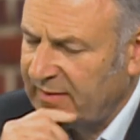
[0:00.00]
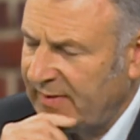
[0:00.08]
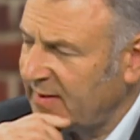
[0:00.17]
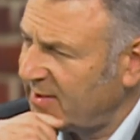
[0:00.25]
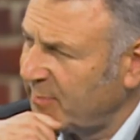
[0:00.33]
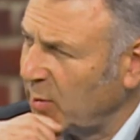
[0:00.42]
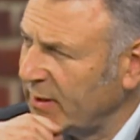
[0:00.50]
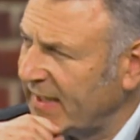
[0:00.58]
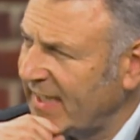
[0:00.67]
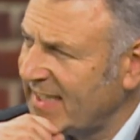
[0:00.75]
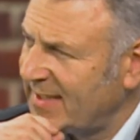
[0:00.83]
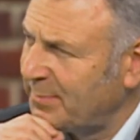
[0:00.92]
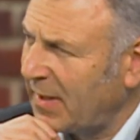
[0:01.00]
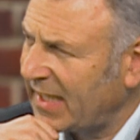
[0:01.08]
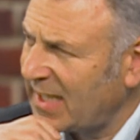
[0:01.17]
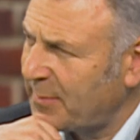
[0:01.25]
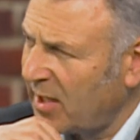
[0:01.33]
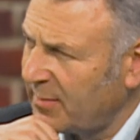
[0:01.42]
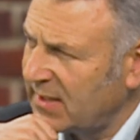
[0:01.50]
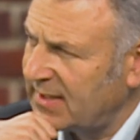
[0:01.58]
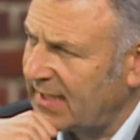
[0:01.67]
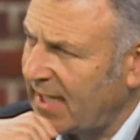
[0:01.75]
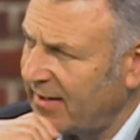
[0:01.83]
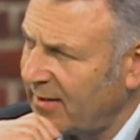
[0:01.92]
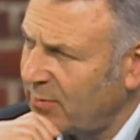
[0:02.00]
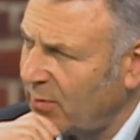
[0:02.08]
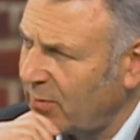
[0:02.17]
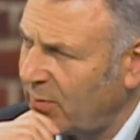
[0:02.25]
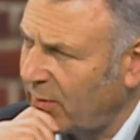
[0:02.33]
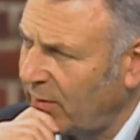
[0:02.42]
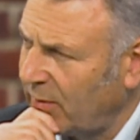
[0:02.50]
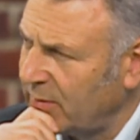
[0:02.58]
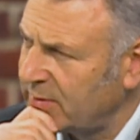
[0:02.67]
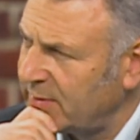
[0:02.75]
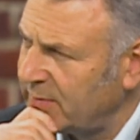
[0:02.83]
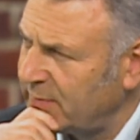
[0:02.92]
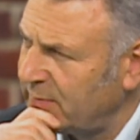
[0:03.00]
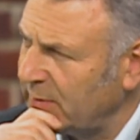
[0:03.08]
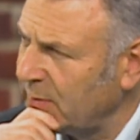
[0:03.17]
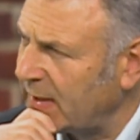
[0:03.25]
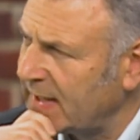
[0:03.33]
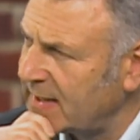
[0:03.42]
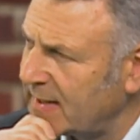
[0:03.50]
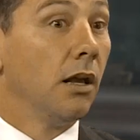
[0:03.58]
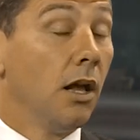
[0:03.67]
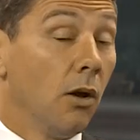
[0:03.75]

benefits of pulling these mining permits together, what are those for you guys?